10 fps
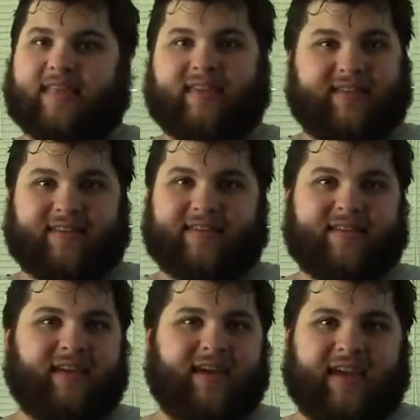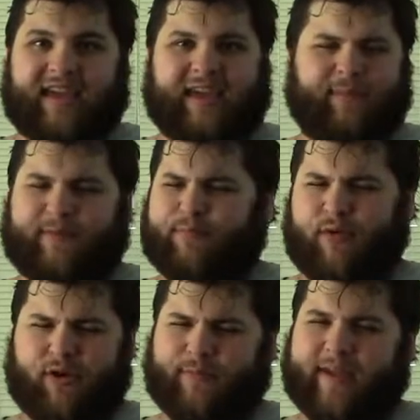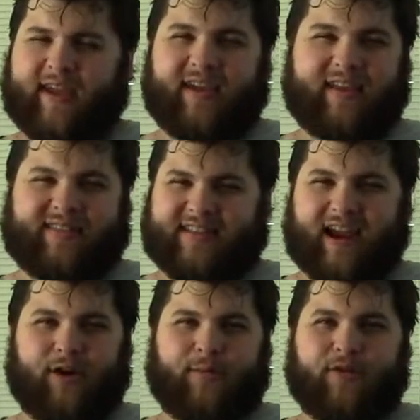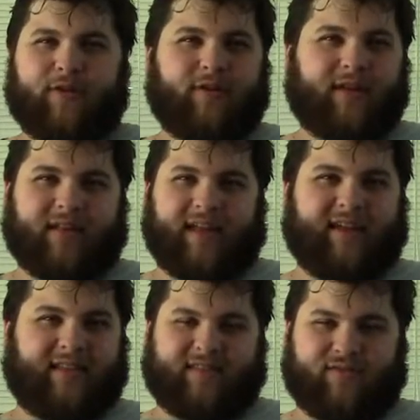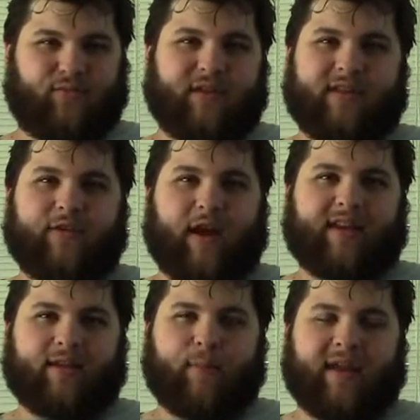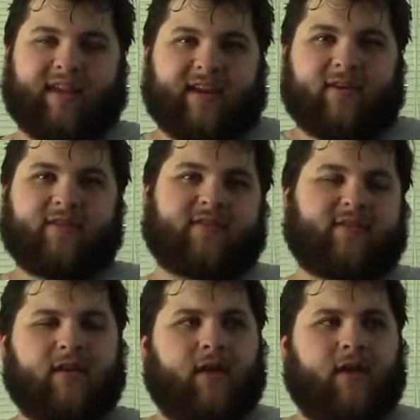This is he keeps burping. It's terrible. Like it's really grinding my gears.